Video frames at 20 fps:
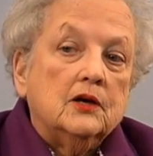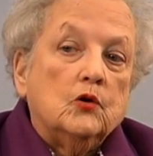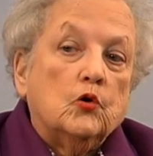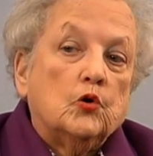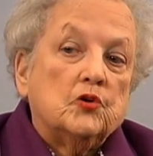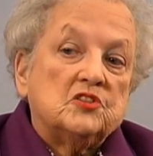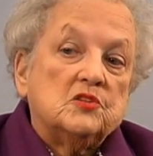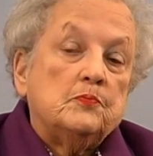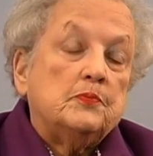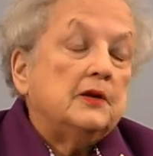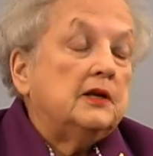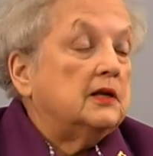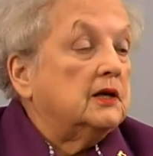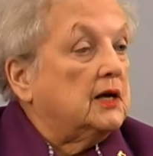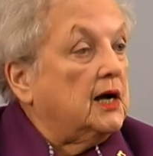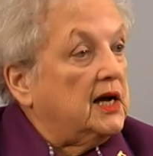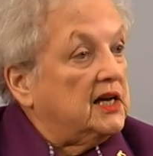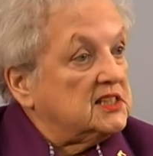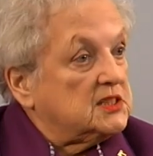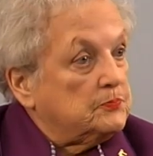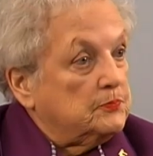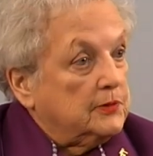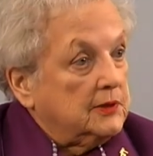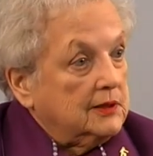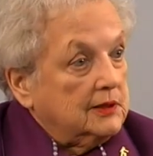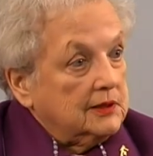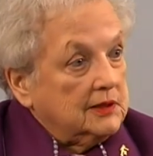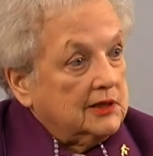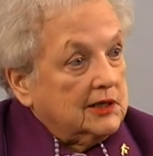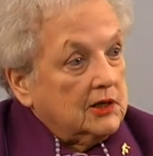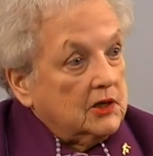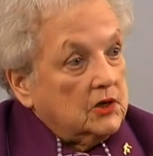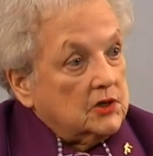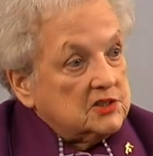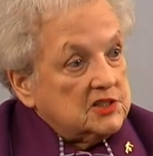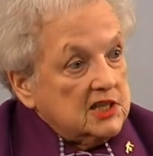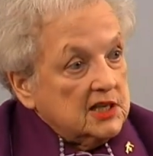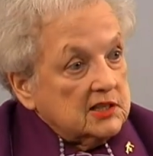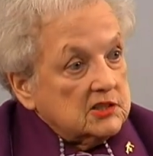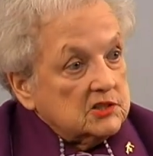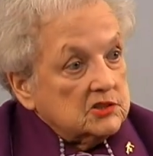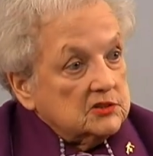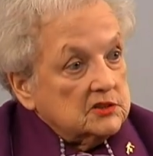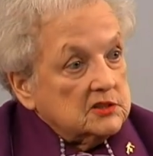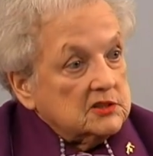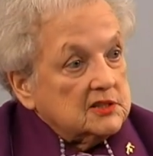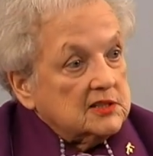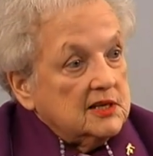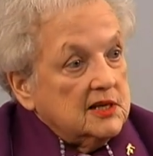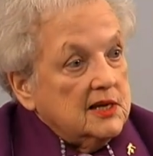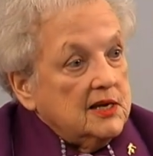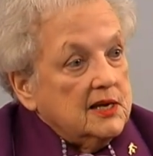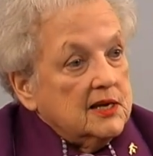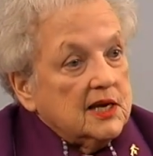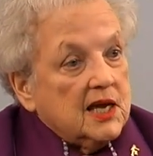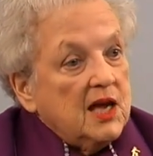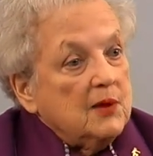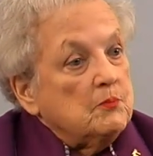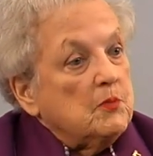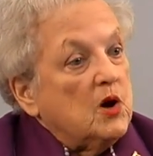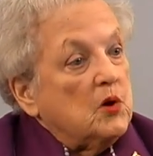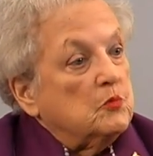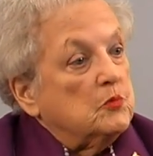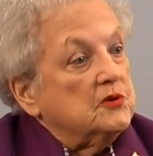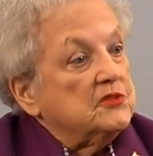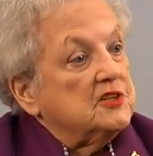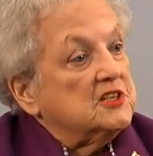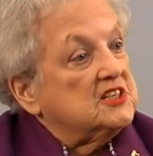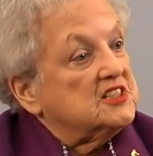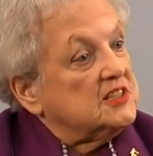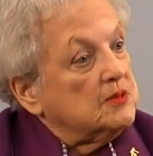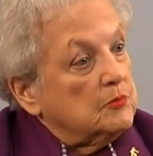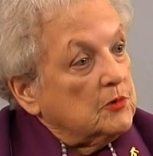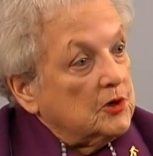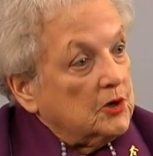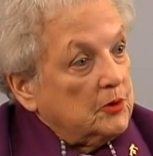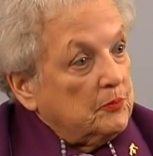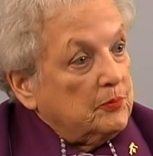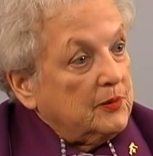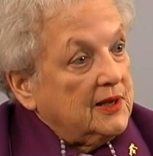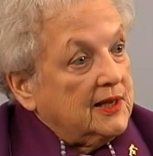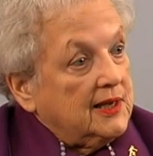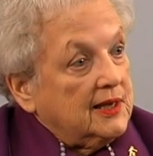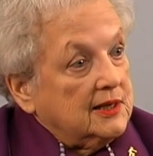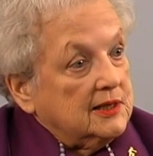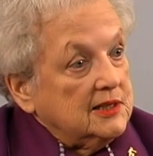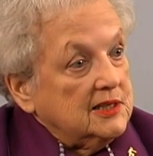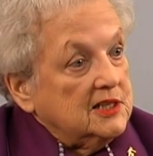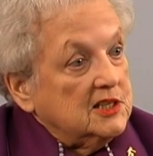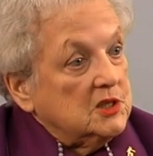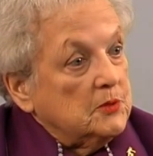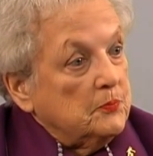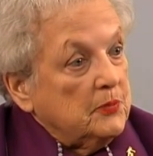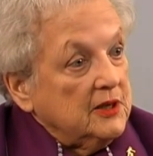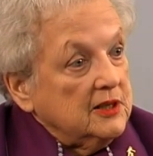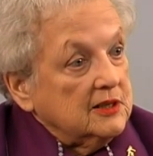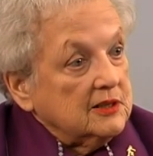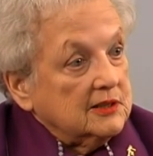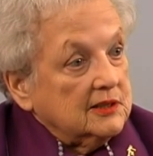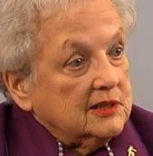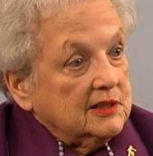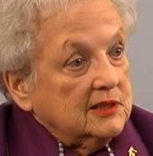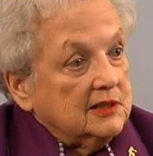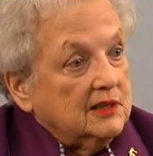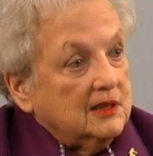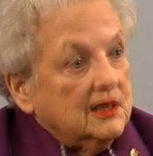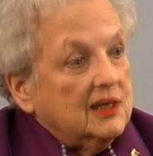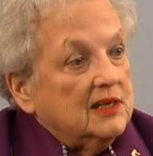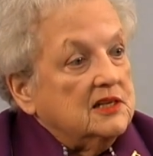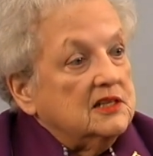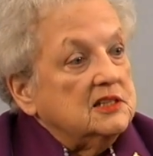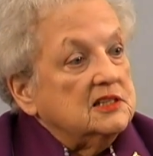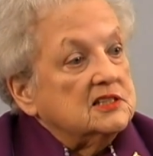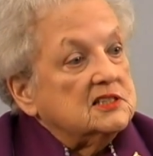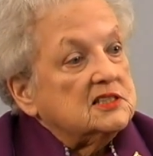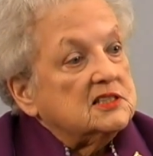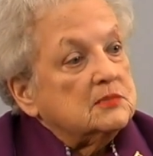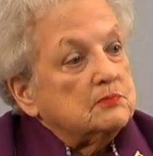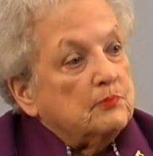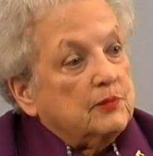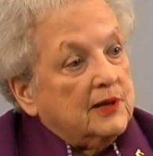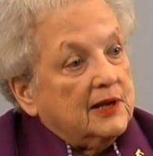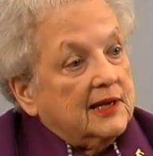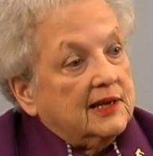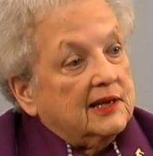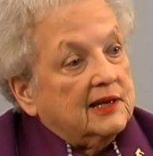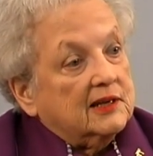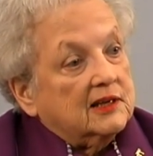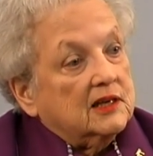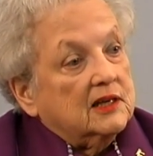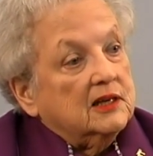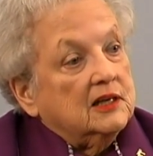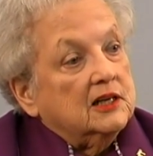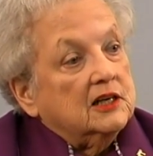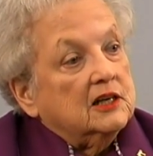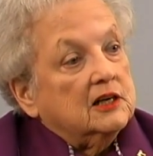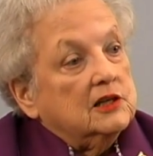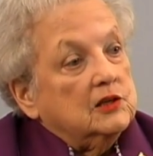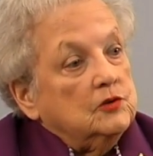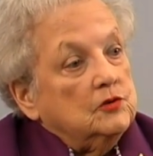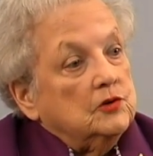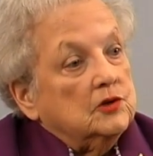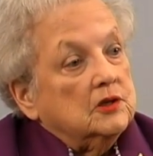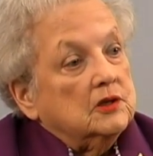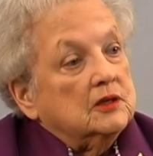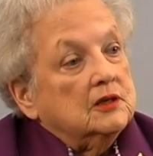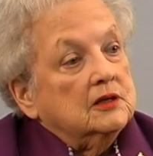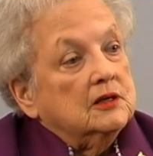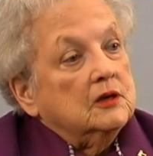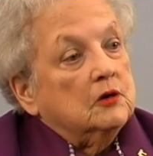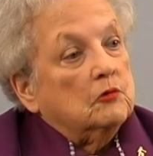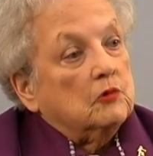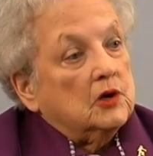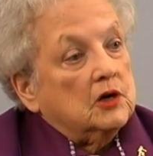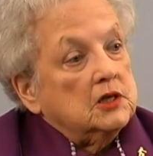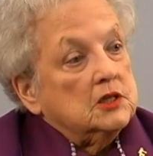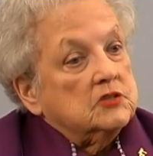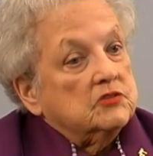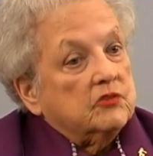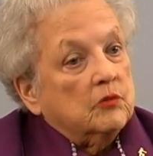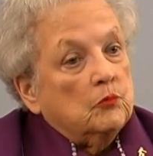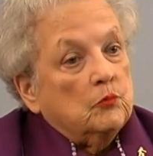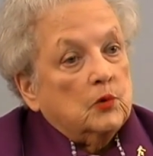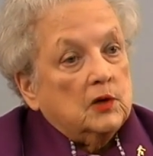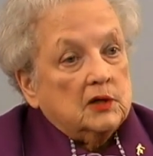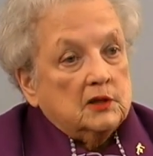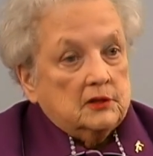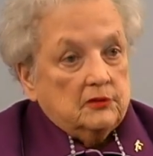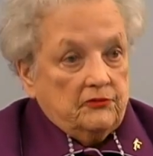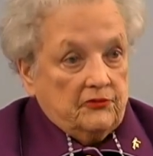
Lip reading: Orthopedic Hospital in Los Angeles, came up with a similar plan independently. And his plan included grades from 1 to